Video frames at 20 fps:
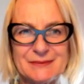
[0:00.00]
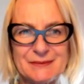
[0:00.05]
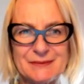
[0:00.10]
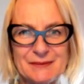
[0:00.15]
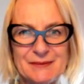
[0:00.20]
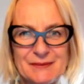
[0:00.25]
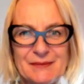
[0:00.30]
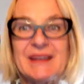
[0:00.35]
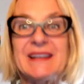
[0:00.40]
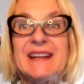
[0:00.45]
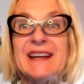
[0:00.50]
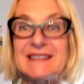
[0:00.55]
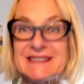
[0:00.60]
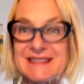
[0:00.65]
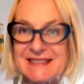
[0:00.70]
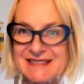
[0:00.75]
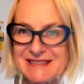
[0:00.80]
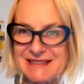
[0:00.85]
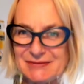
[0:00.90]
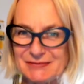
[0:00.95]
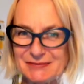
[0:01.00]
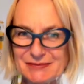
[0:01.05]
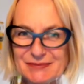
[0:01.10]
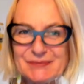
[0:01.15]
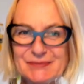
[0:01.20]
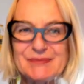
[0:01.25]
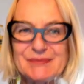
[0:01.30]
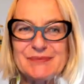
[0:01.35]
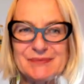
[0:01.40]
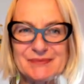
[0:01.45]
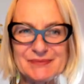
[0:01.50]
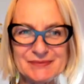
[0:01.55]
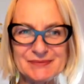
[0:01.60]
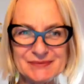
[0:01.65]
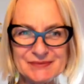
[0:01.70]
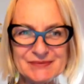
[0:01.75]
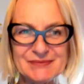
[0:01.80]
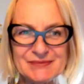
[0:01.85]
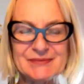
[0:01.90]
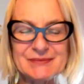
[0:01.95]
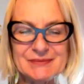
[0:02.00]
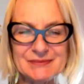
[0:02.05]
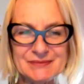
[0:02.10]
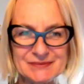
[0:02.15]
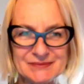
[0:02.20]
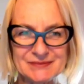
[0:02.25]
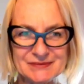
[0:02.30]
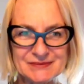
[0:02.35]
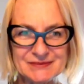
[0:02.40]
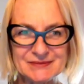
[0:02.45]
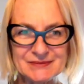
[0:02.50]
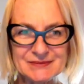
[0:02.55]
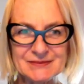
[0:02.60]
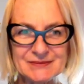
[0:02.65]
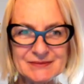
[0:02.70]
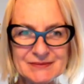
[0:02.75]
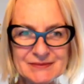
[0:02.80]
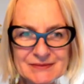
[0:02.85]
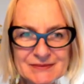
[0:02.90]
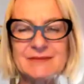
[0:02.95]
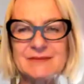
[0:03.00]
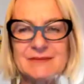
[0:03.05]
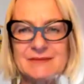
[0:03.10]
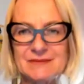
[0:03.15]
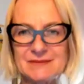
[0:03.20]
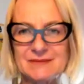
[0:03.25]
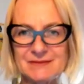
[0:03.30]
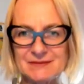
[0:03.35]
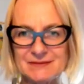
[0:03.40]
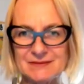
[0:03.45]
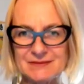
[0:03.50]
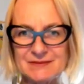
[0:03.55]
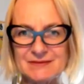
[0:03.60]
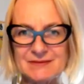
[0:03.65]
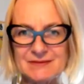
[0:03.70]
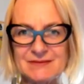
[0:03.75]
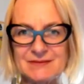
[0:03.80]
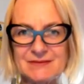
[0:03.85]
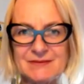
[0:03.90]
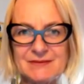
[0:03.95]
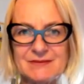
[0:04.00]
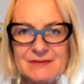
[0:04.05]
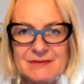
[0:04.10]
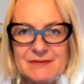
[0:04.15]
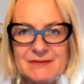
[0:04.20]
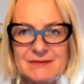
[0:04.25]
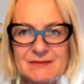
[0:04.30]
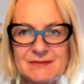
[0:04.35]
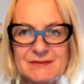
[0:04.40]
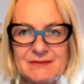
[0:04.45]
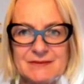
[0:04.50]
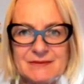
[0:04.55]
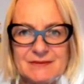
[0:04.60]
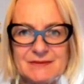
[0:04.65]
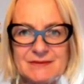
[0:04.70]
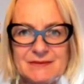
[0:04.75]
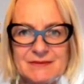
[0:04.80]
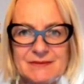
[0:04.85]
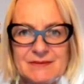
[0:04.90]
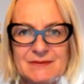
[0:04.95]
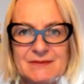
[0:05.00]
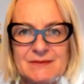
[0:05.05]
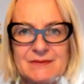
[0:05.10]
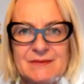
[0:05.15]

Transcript: No words are spoken by the person on screen.